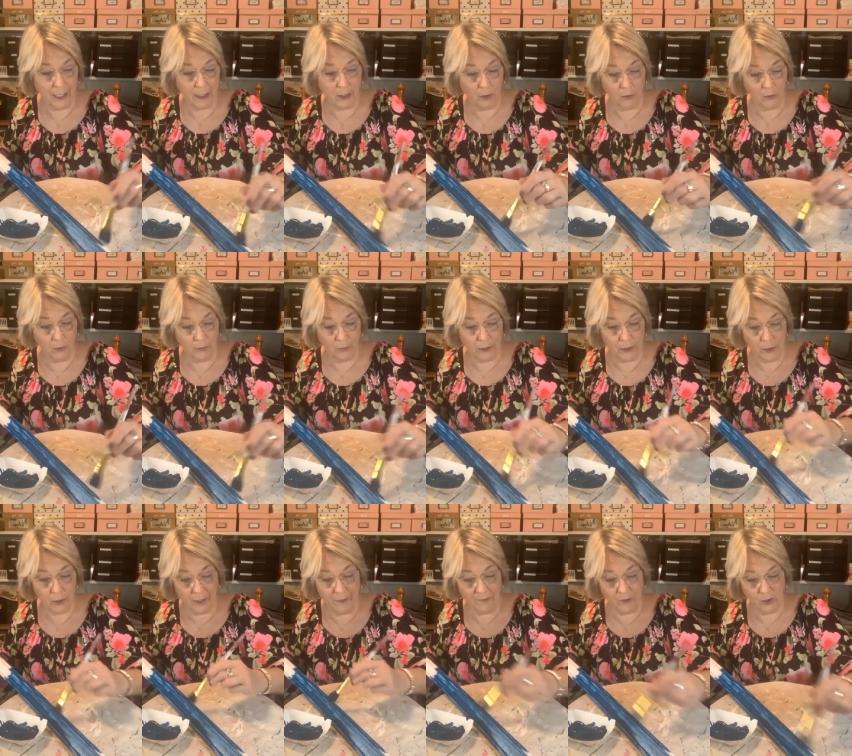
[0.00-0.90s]
my golden
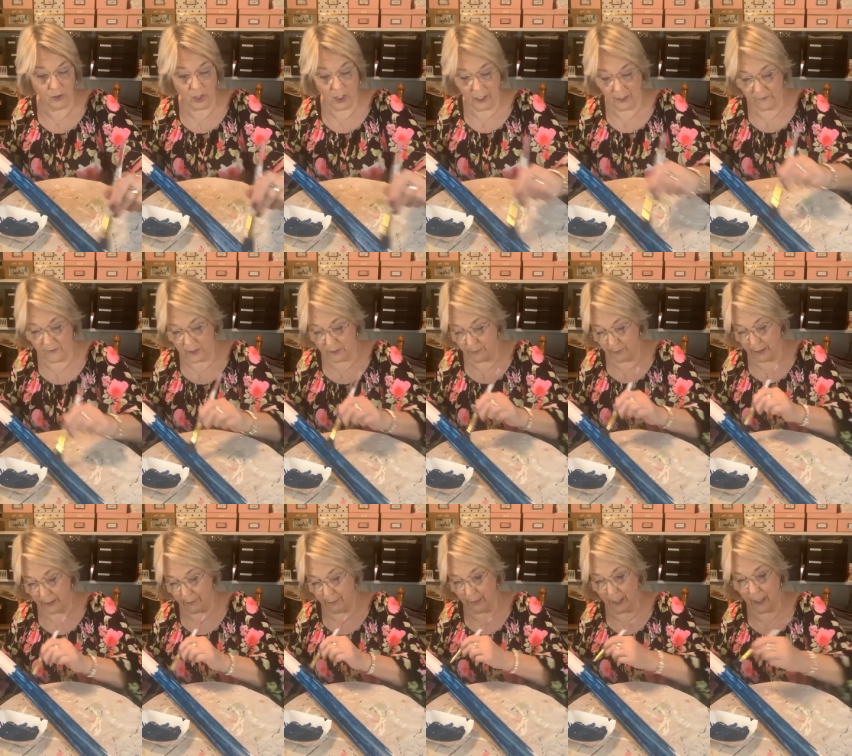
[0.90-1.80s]
retriever loves
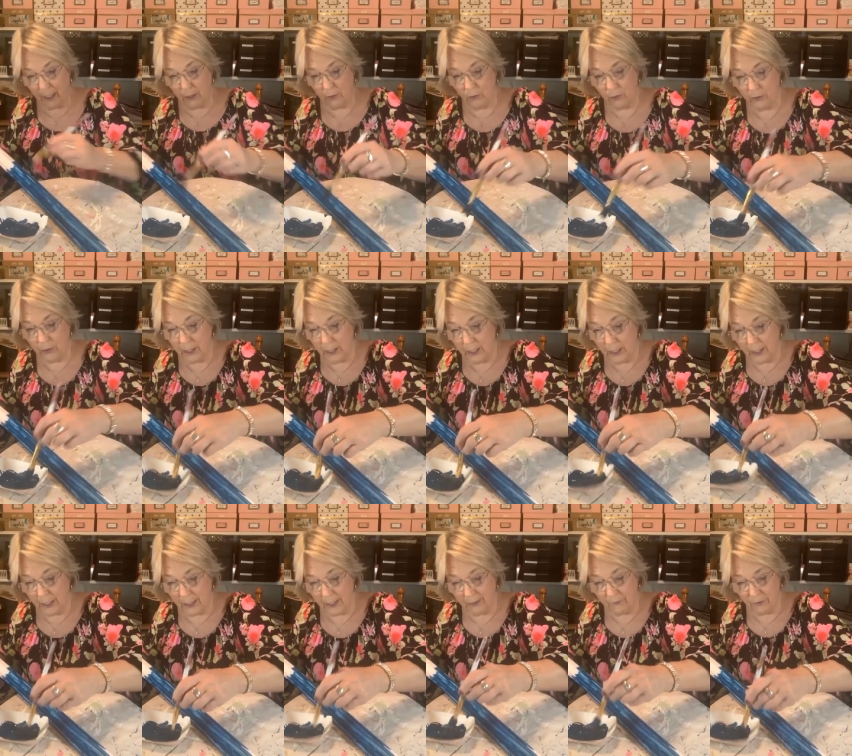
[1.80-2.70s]
to play ball.
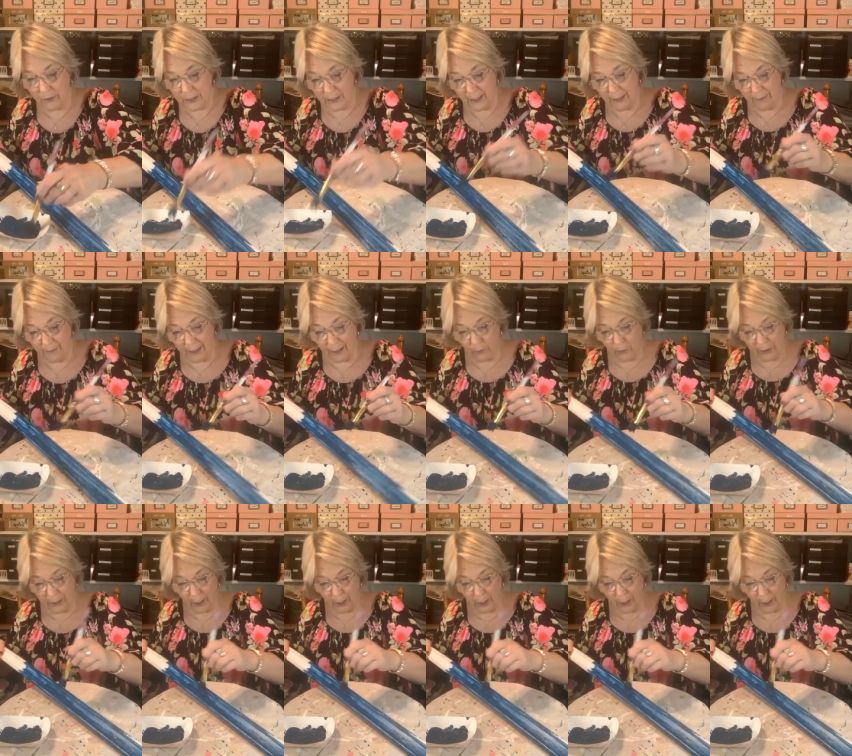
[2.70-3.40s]
And every time